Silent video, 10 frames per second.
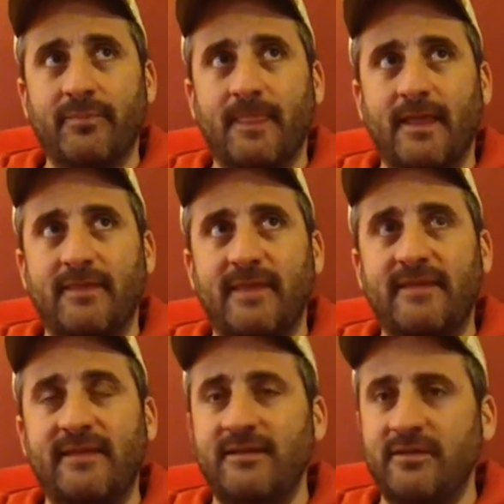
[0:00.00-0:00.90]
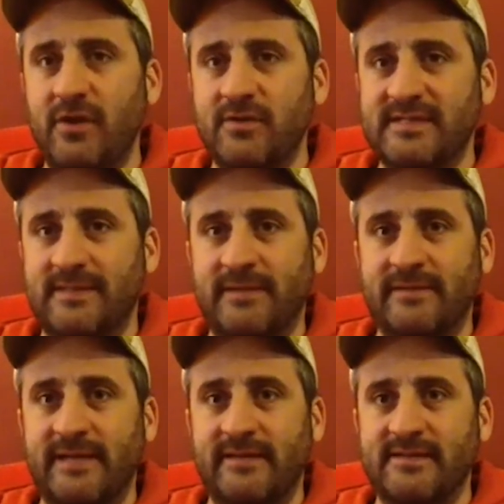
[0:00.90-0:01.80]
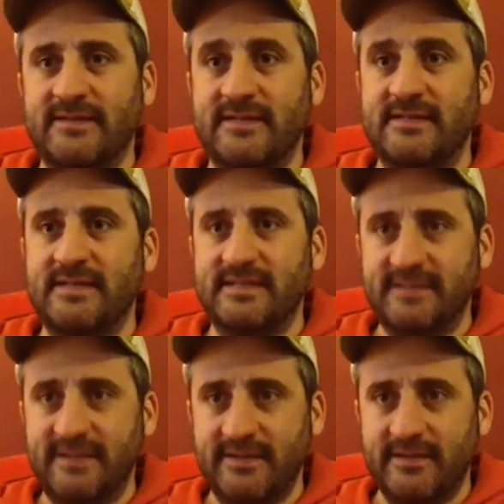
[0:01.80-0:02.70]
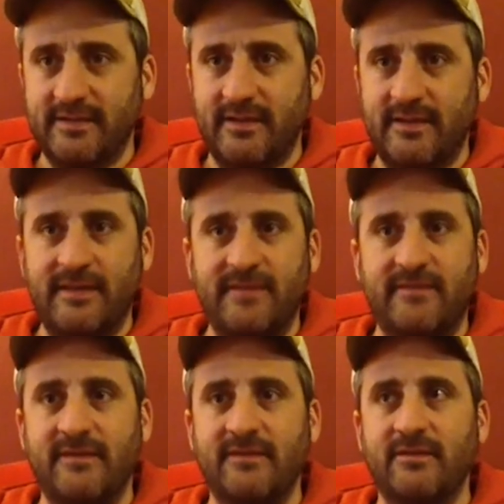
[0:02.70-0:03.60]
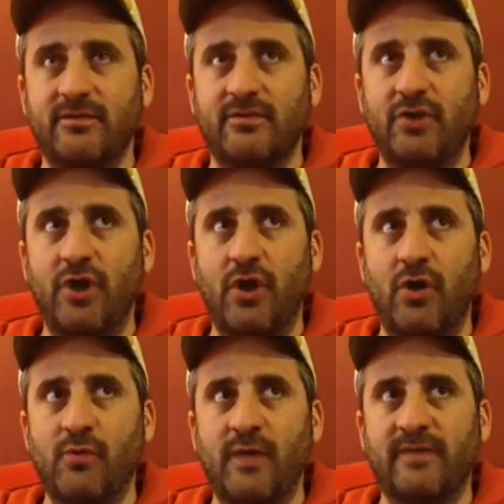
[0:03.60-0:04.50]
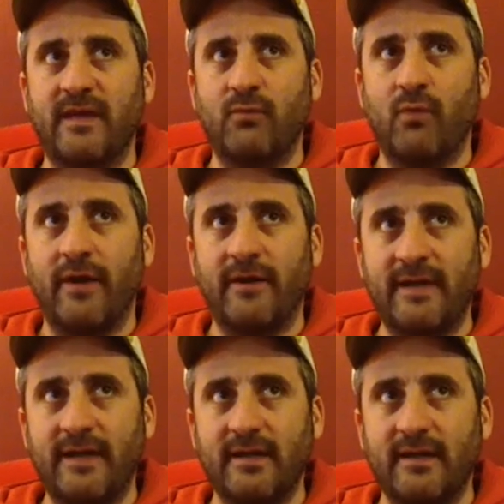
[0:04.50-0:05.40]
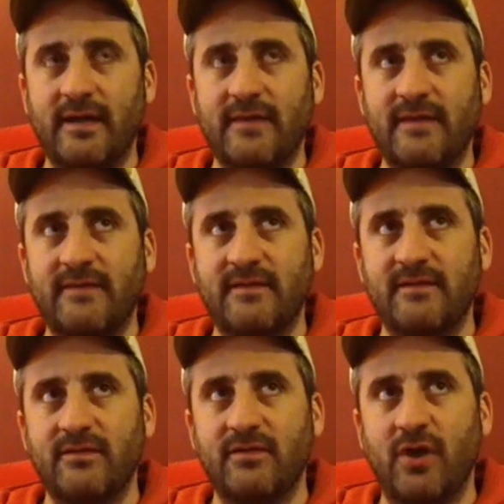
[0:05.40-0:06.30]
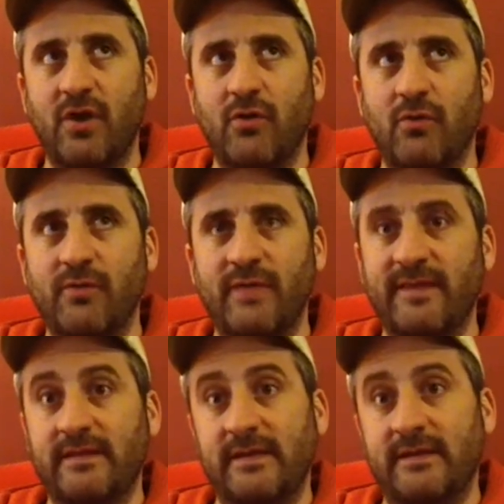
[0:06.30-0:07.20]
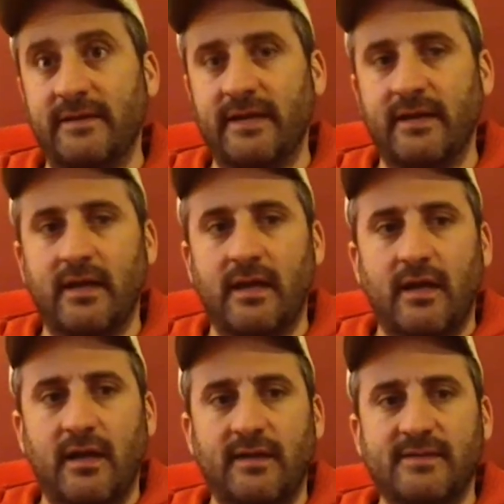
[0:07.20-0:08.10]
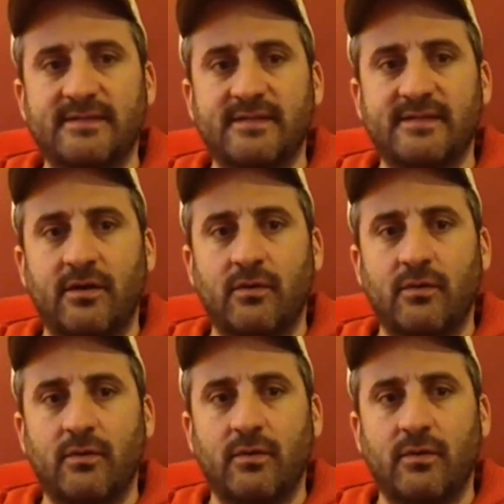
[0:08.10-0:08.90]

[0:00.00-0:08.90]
they didn't know something like this existed, and they didn't know that they wanted it, and they didn't know that they needed it. And so